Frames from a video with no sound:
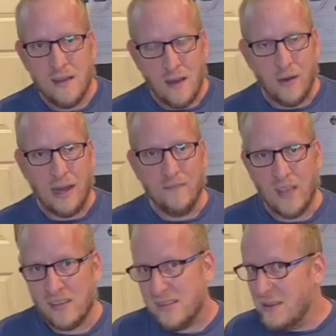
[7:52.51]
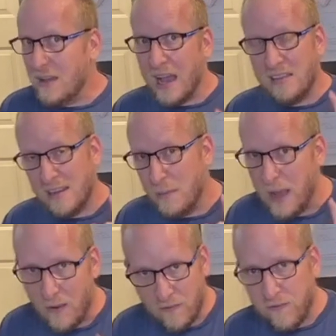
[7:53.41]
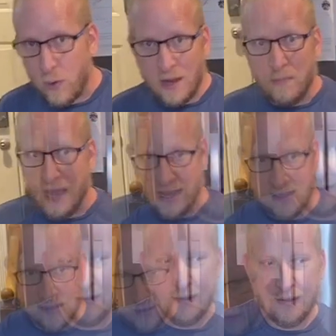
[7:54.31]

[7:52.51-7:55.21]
All right, I'll see you guys in about 40 minutes.